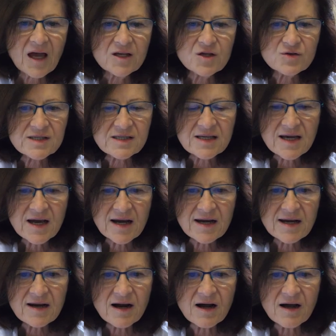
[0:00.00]
You see
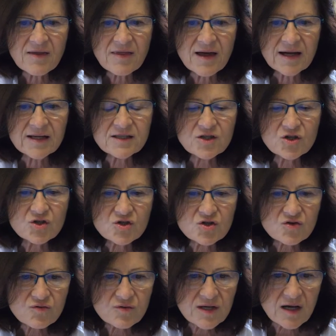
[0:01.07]
here that
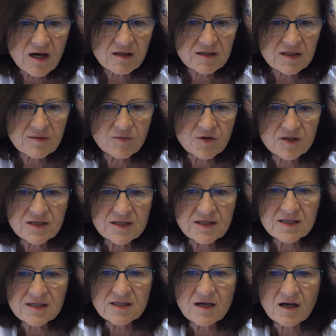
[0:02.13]
3
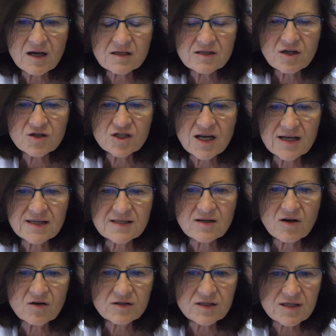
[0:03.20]
antibodies, such
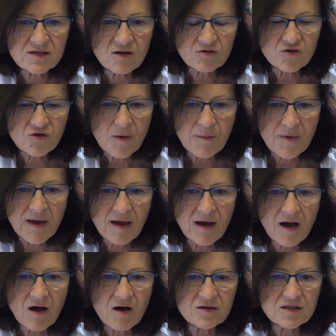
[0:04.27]
as
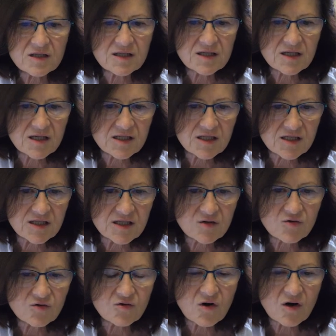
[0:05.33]
anti-centromere,
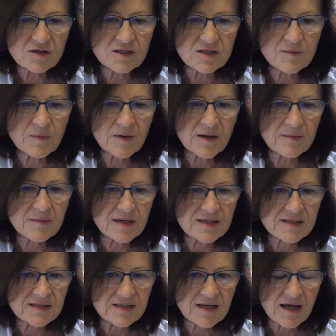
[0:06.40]
anti-THTO,
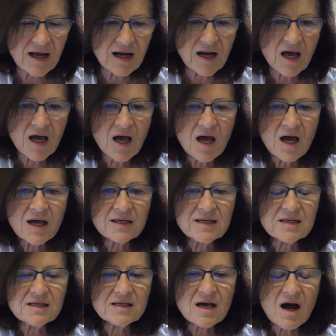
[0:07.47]
anti-PMSL,
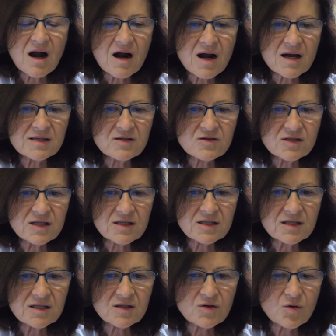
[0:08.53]
are
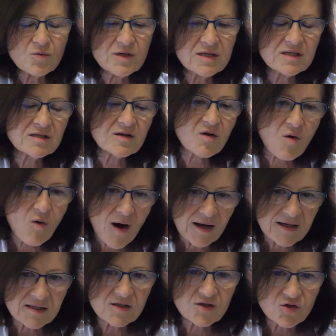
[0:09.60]
associated with
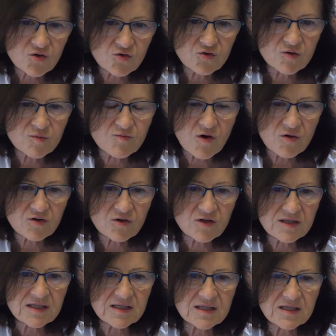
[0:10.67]
quite good
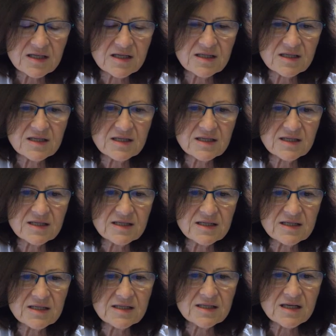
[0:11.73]
prognosis in this
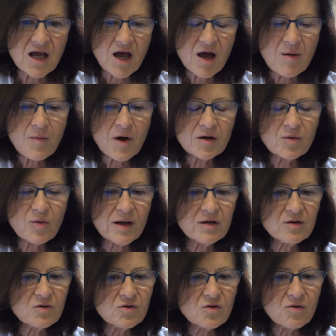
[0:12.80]
disease. But
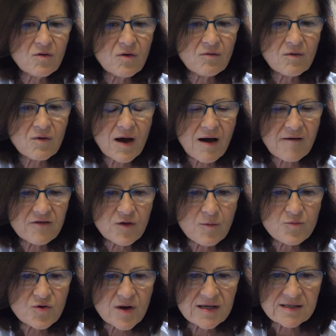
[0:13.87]
when you have the
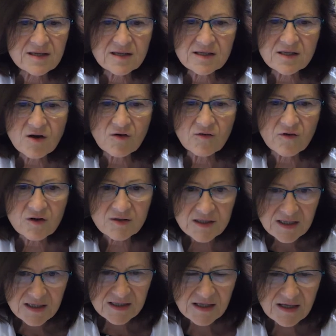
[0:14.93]
presence of
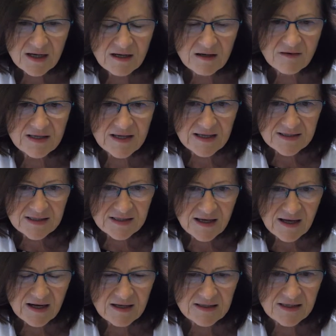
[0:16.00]

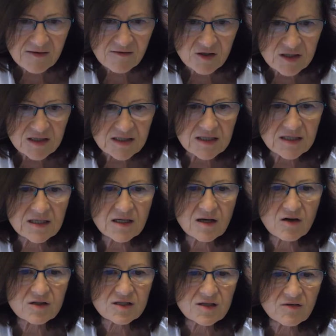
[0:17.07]

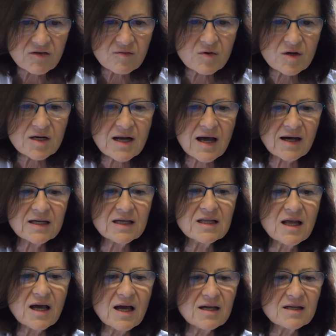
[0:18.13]
anti-SSL70,
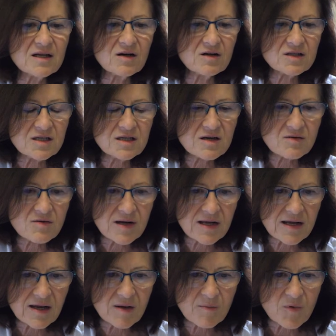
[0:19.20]
anti-fibrillarin, and
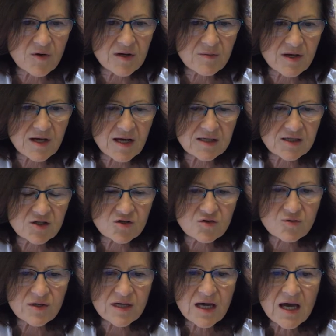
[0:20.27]
anti-RNA polymerase
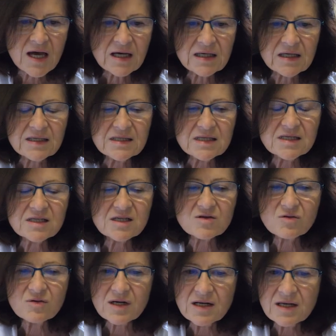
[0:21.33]
3, it
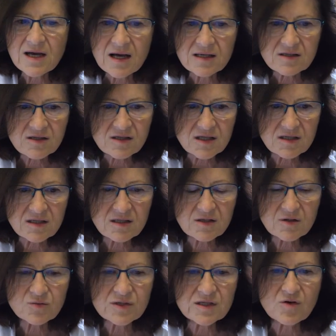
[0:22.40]
is really
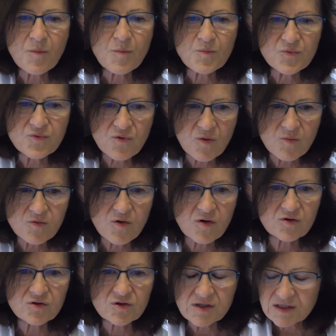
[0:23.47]
associated with a poor
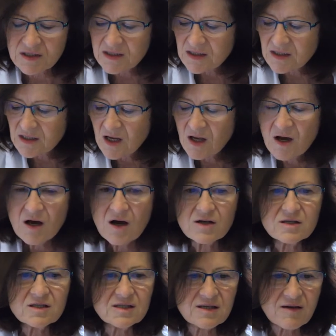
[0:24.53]
prognosis,
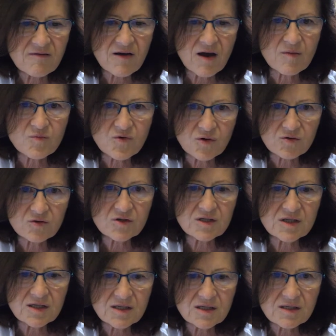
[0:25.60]
a severe
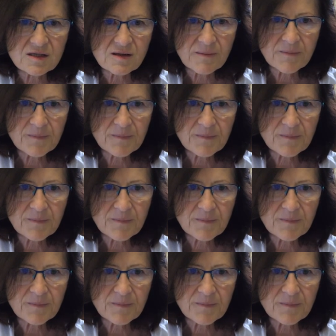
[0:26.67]
prognosis.